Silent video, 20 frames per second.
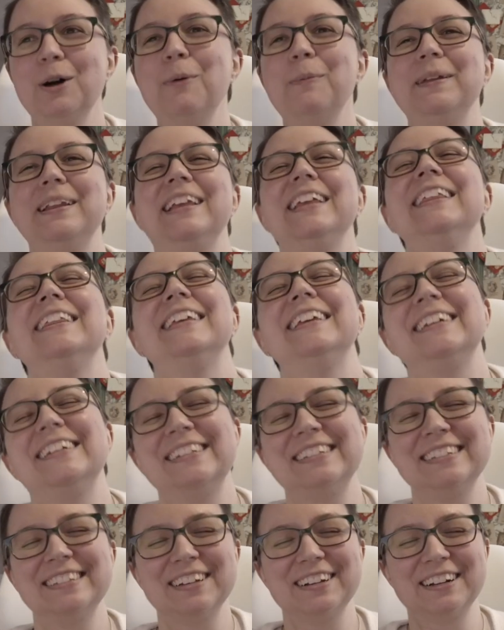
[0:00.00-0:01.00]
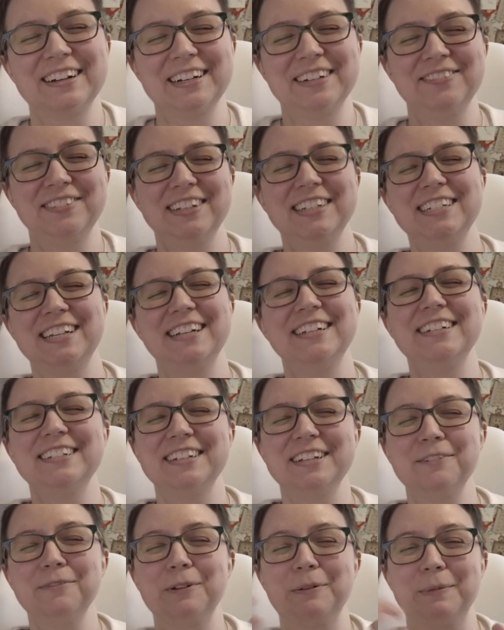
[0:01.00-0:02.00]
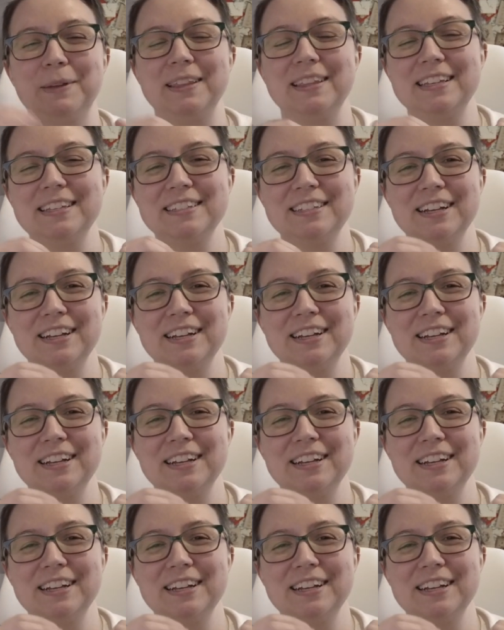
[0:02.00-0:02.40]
many things are going to be changing for me this